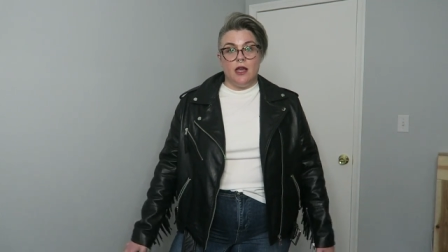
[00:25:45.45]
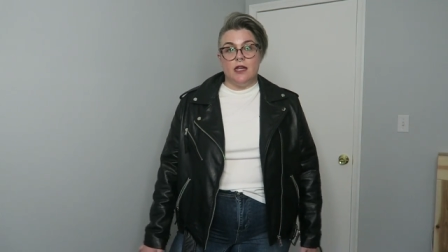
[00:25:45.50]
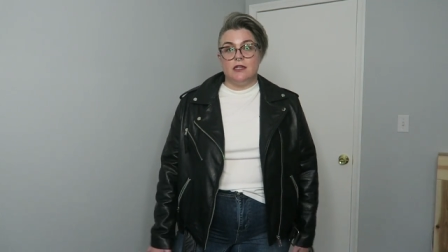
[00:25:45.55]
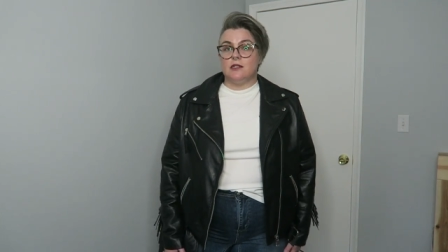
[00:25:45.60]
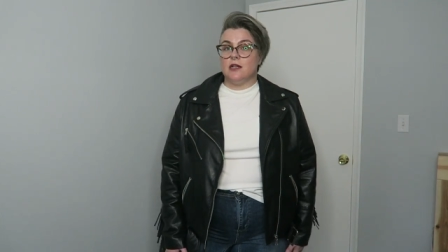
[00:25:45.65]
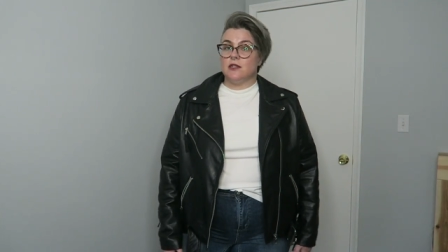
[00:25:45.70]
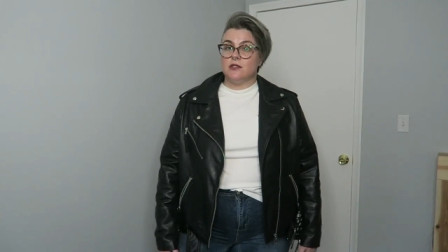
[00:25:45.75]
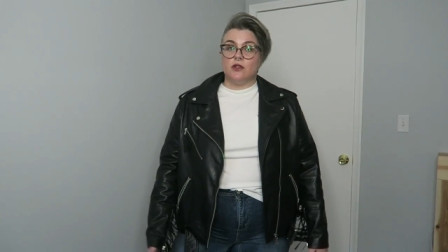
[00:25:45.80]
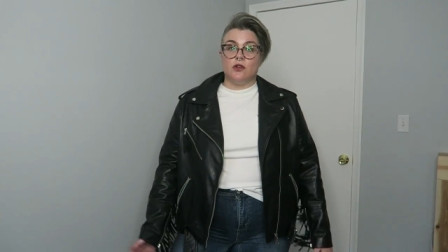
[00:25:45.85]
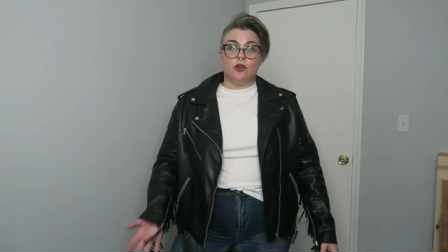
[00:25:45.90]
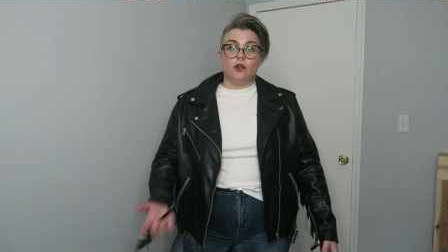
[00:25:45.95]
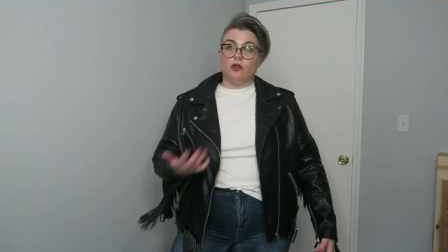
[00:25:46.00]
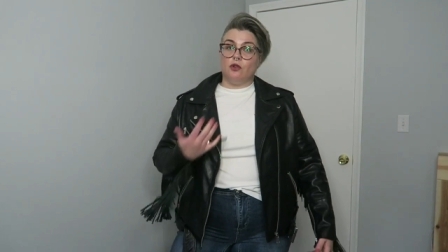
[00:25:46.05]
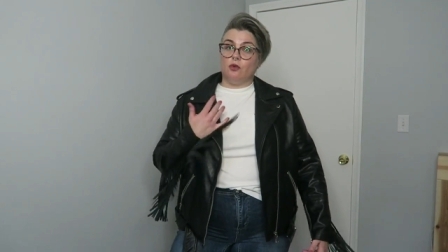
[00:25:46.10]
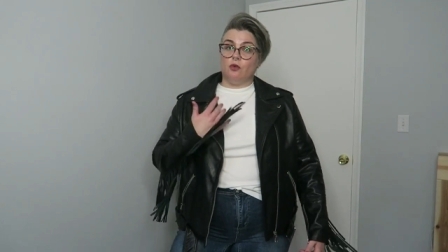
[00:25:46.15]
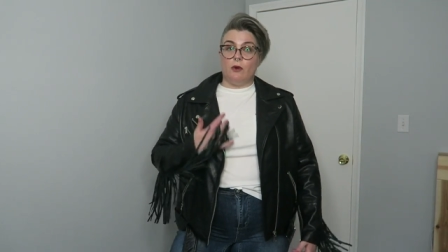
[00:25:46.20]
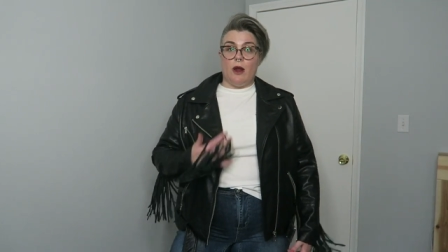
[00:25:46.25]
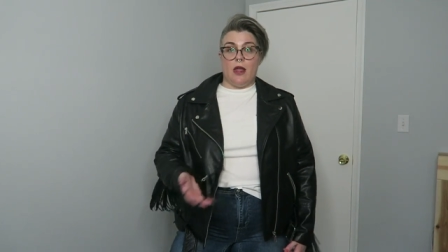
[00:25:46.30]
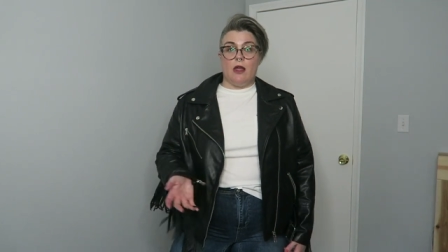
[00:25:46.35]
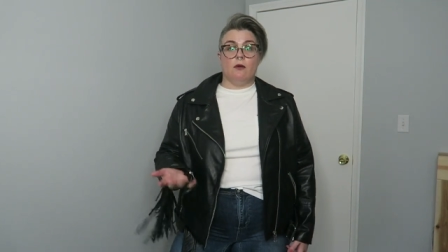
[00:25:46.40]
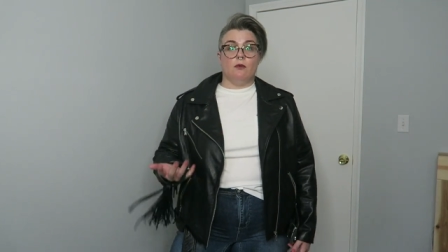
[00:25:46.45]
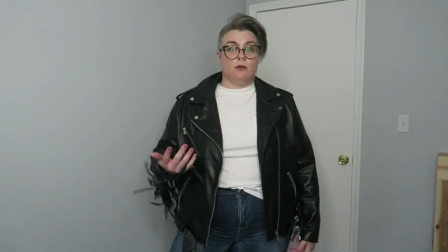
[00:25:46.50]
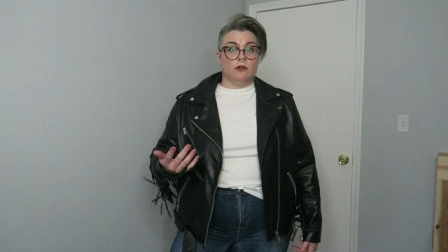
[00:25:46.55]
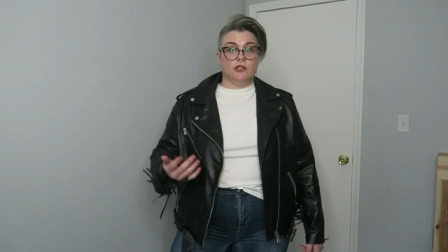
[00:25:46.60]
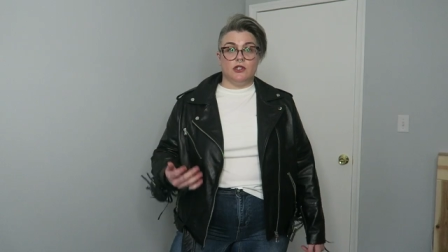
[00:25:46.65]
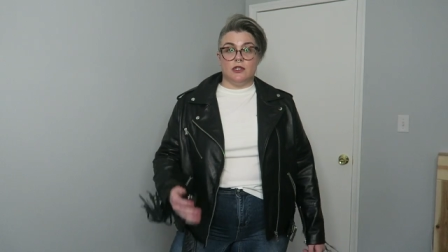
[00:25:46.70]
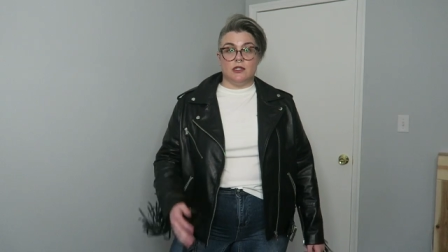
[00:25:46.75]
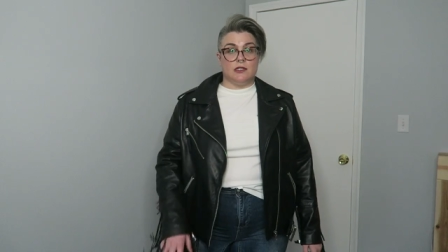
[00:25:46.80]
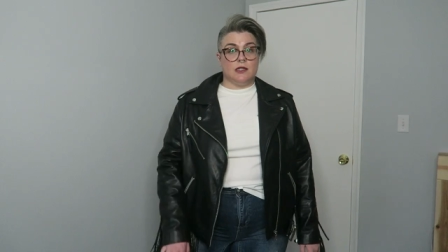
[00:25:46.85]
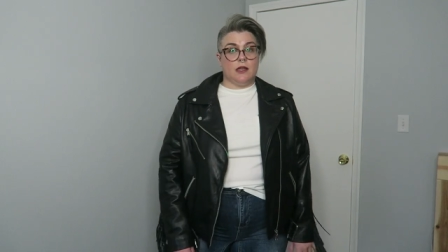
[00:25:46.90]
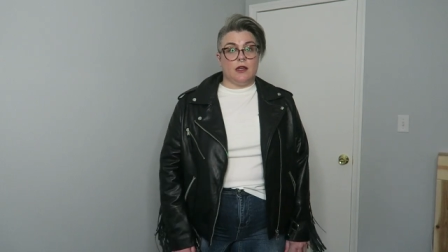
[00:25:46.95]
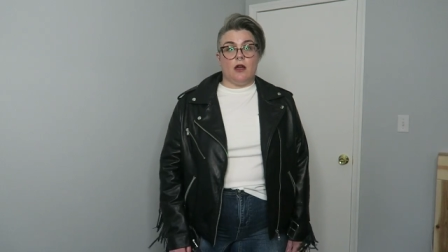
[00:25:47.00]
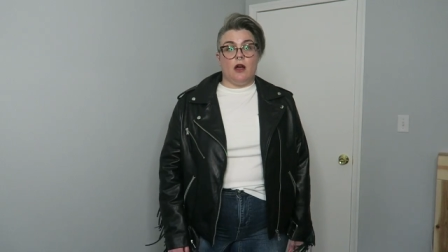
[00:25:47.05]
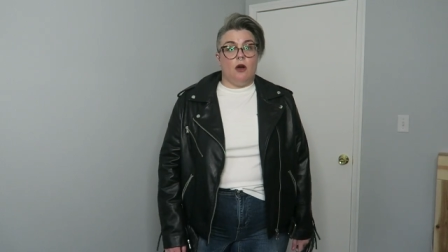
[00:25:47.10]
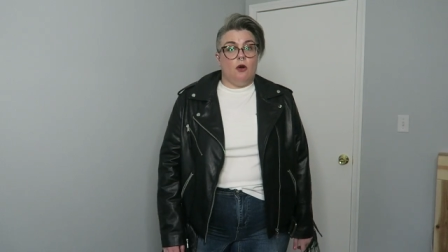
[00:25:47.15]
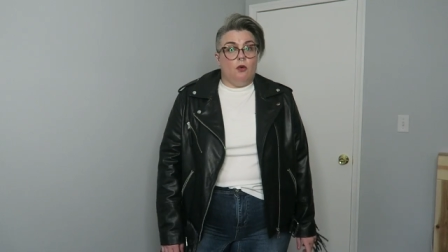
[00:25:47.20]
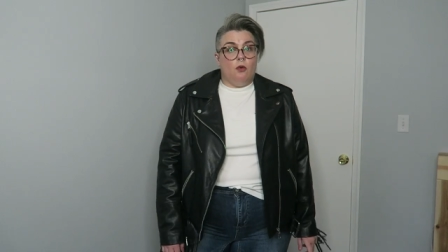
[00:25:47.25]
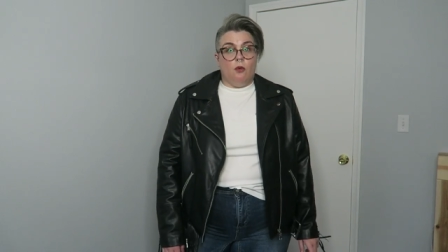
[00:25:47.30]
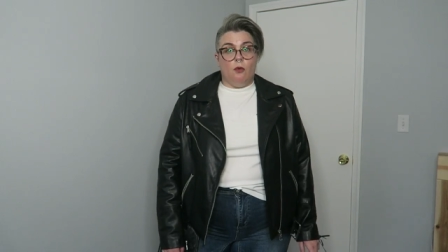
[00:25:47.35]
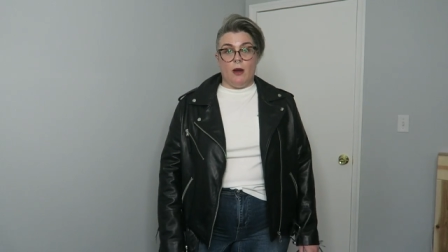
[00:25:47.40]
It does look great with just like
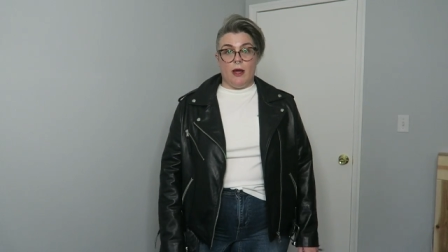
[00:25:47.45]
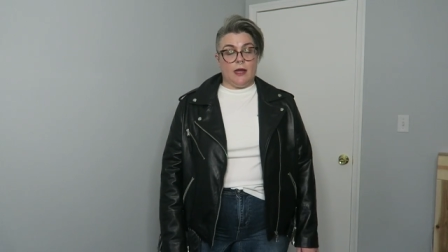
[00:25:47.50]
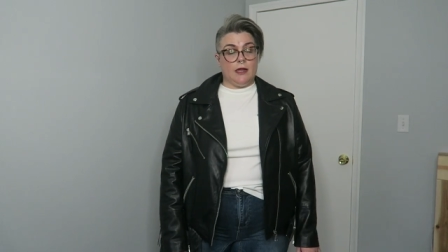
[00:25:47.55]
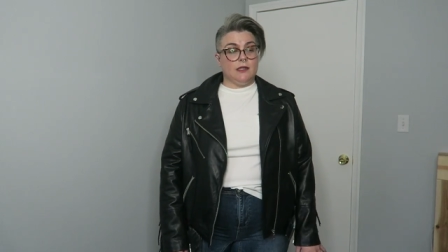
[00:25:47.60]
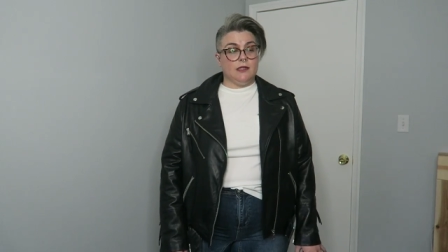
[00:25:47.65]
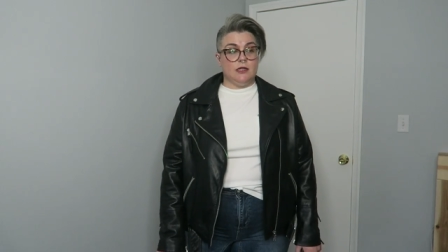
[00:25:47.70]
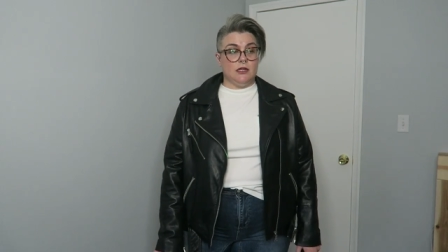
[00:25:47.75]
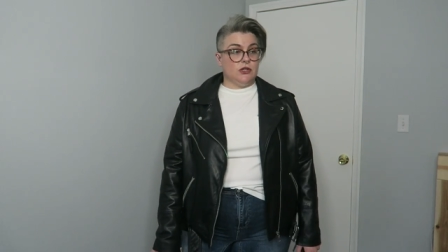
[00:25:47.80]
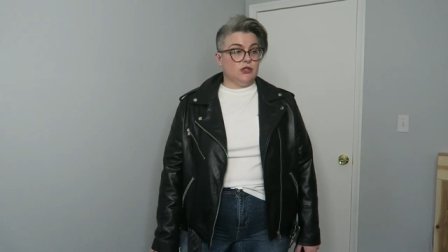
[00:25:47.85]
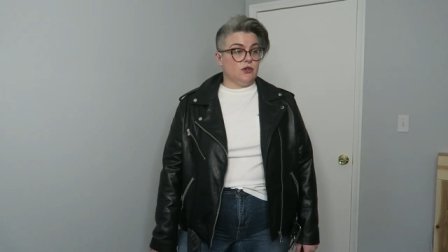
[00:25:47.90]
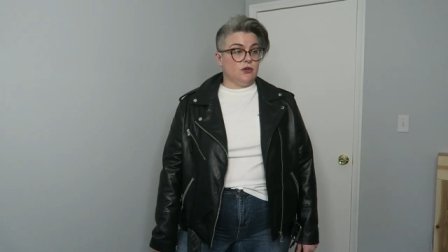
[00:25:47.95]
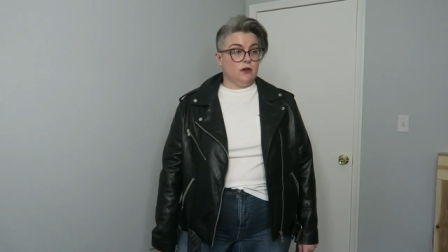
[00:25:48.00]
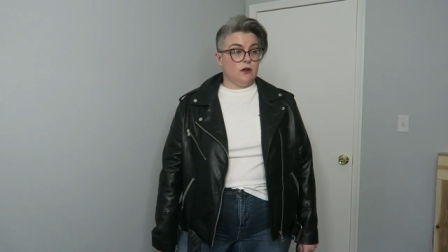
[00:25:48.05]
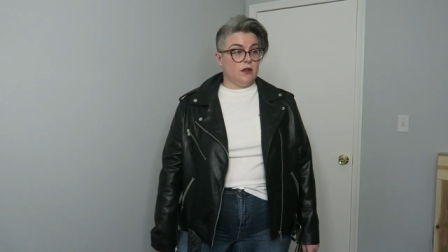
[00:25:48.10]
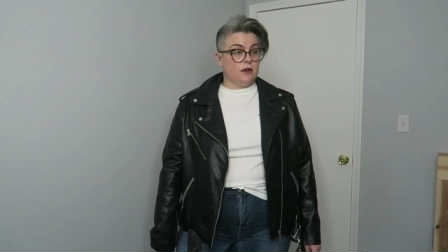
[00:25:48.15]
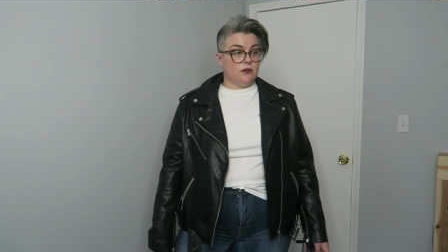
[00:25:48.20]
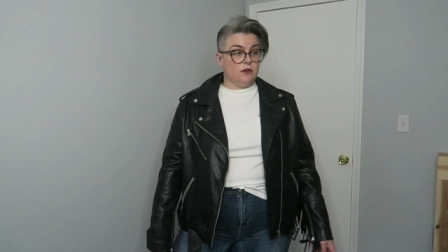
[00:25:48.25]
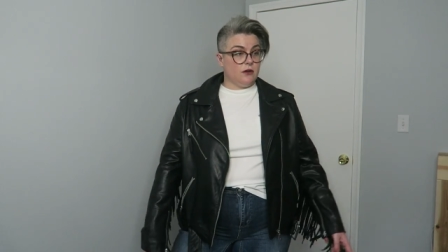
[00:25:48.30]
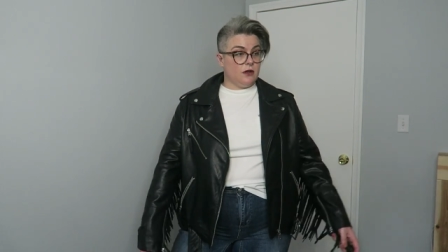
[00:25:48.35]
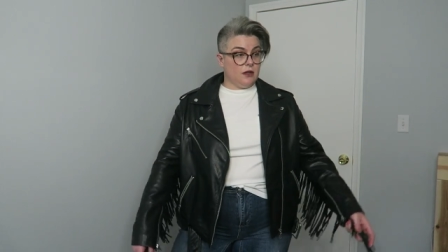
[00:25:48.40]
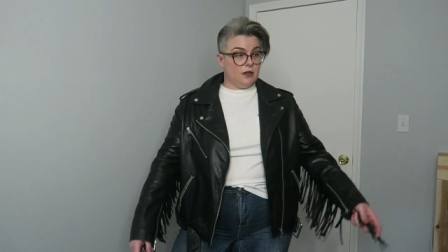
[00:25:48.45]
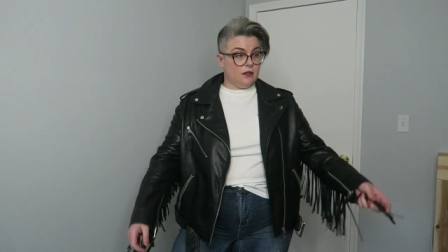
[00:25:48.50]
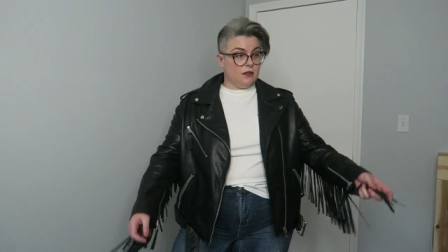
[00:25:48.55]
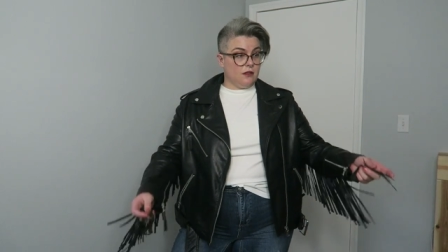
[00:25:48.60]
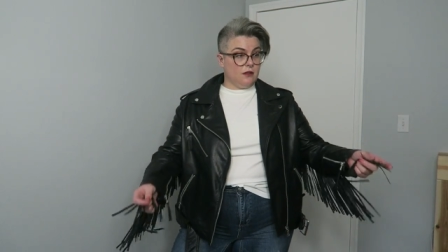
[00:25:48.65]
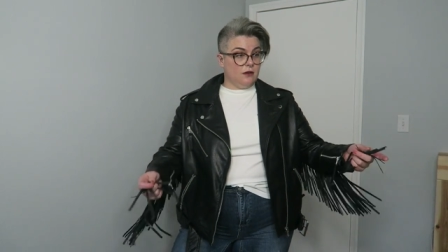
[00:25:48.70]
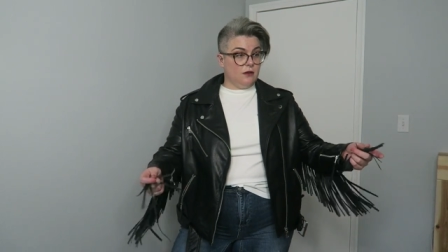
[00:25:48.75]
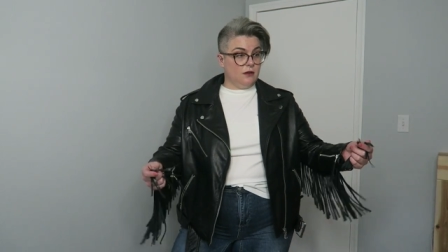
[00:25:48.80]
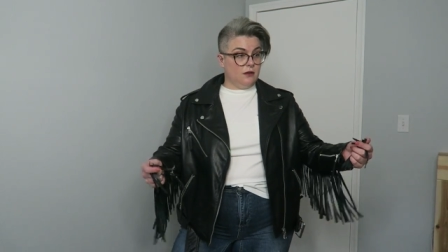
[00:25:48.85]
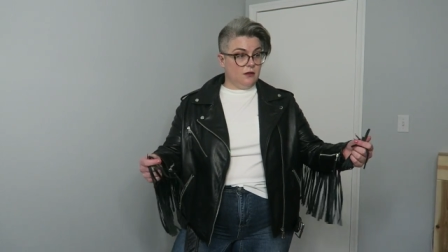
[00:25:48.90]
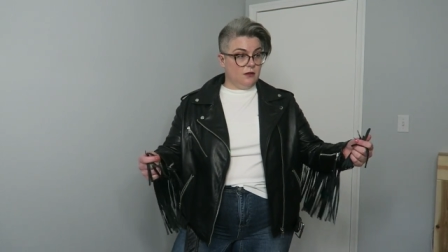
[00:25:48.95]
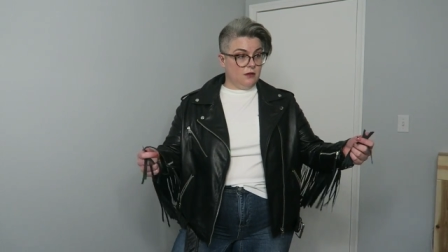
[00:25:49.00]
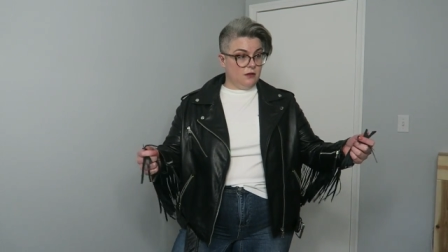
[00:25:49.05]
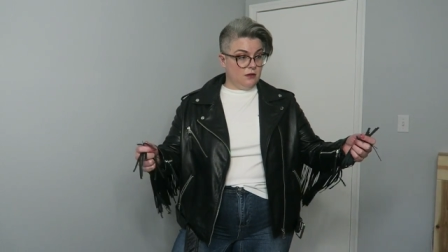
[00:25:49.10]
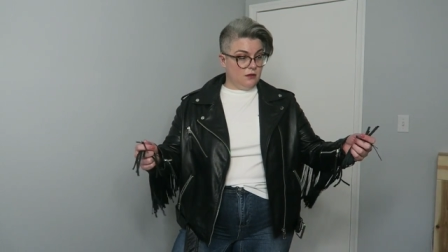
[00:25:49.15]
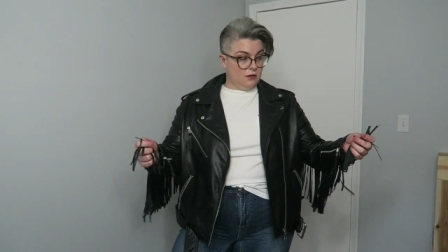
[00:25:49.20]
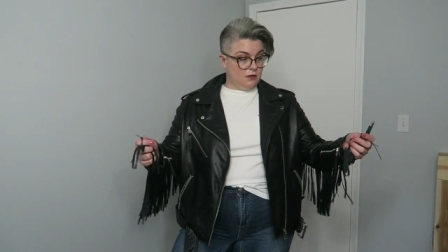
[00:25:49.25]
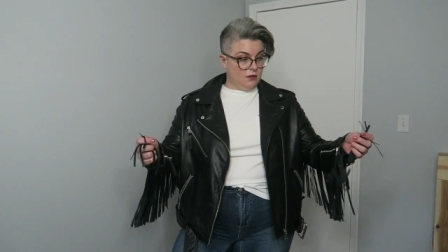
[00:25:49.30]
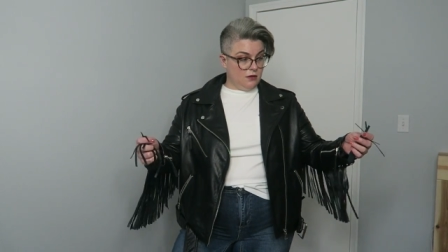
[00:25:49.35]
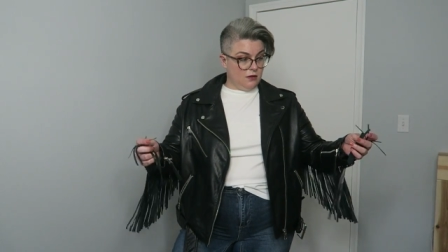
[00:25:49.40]
a white t-shirt under it. Yeah, this is
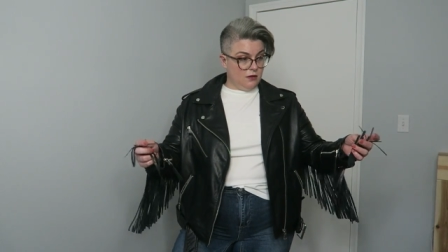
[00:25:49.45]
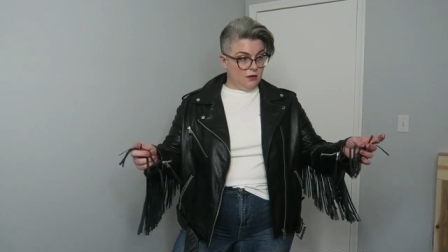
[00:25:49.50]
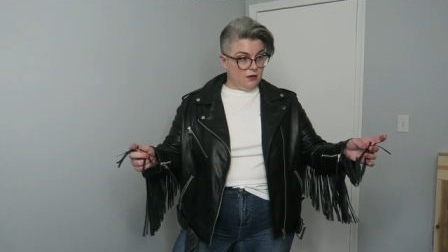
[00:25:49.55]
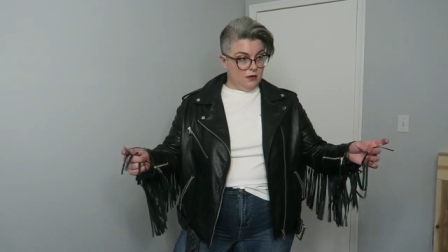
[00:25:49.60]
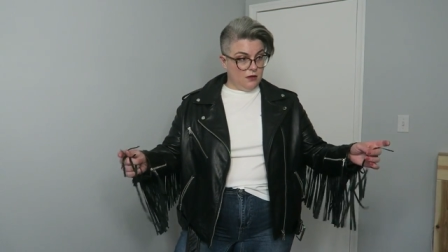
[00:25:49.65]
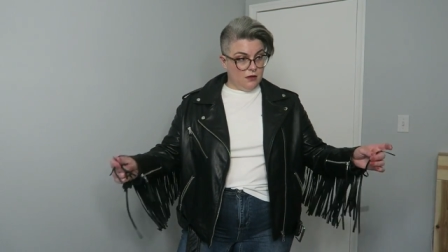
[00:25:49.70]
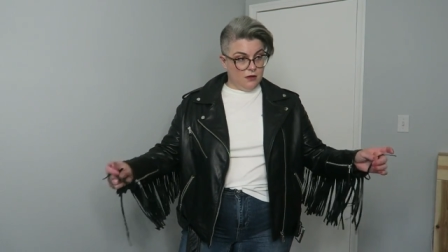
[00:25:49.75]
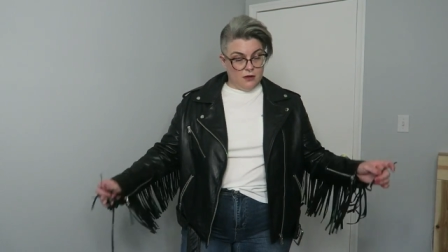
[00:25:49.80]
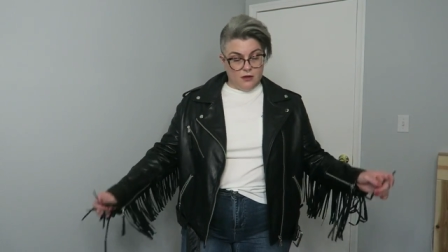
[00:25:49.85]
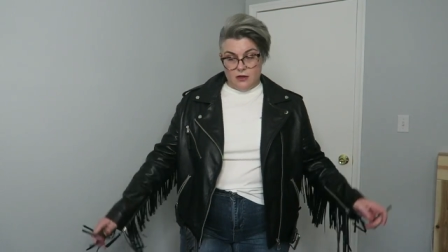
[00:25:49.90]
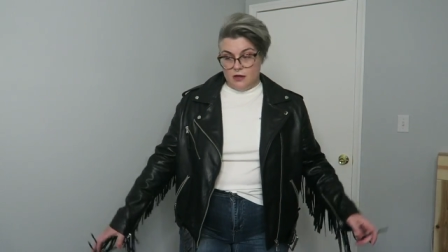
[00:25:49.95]
a great outfit.